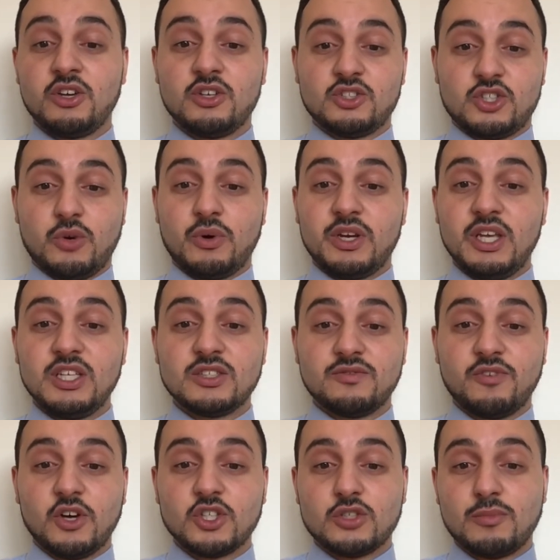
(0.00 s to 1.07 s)
So I need to
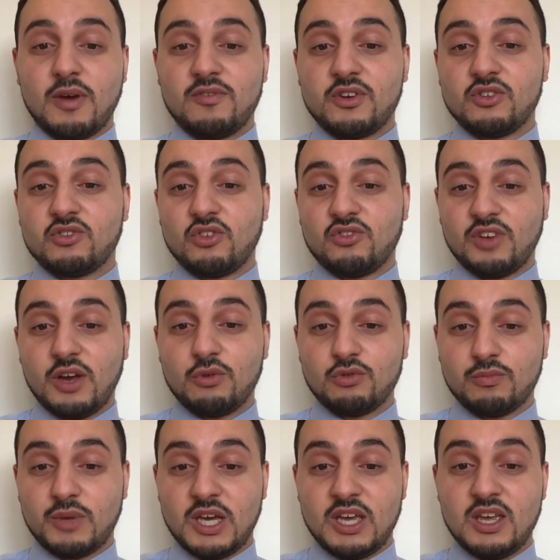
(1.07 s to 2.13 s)
find some evidence that tells
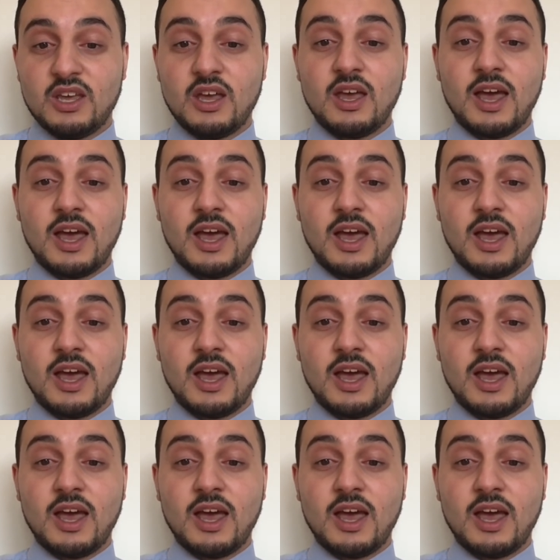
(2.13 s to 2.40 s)
me